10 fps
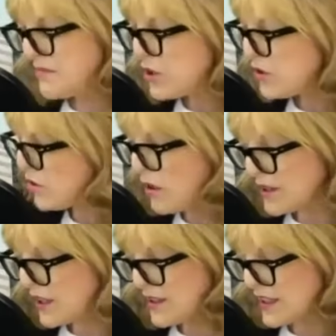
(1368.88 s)

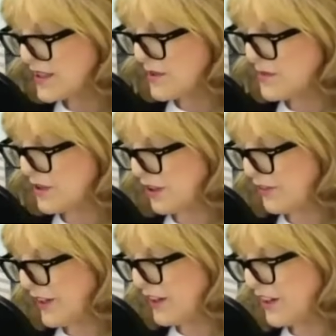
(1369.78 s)
that's absolutely
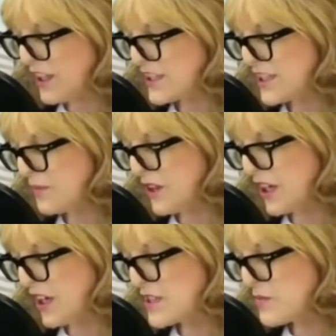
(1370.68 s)
fair. I accept that,
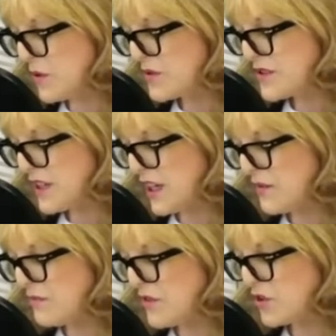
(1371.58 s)
and I suppose
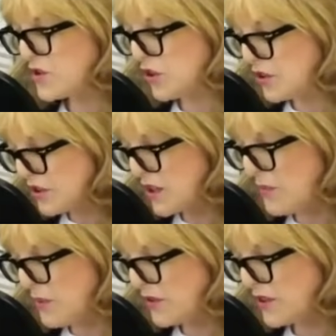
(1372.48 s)
you're talking
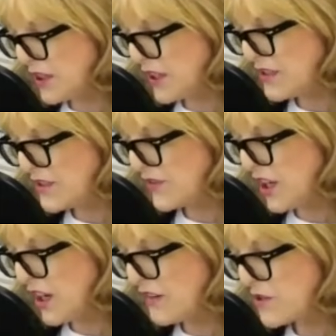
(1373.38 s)
about the needs of the
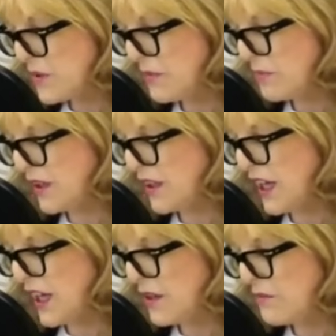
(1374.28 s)
Irish people,
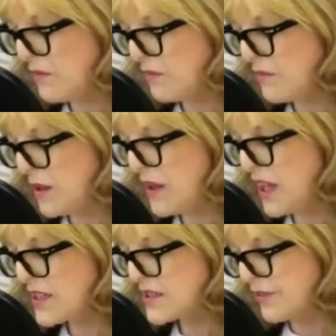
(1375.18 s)
maybe
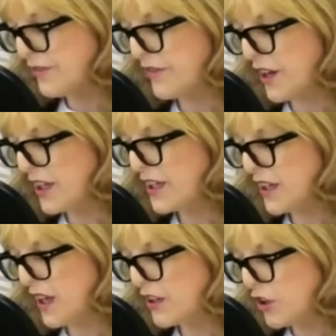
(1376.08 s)
as defined
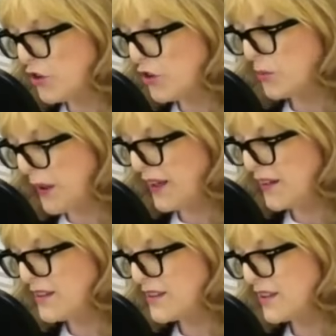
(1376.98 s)
and
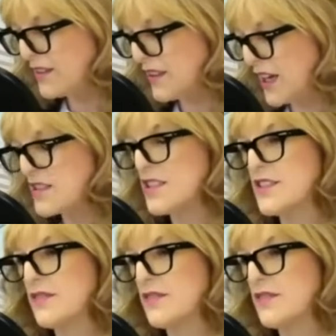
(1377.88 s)
underpinned in the national